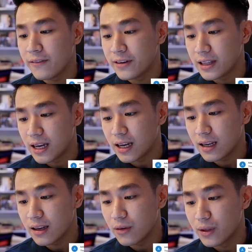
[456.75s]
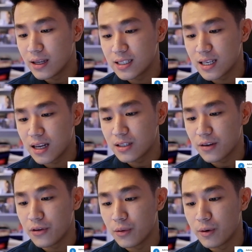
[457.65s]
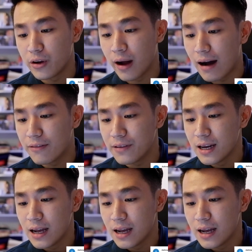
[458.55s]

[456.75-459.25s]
everything with the sense of humor you have.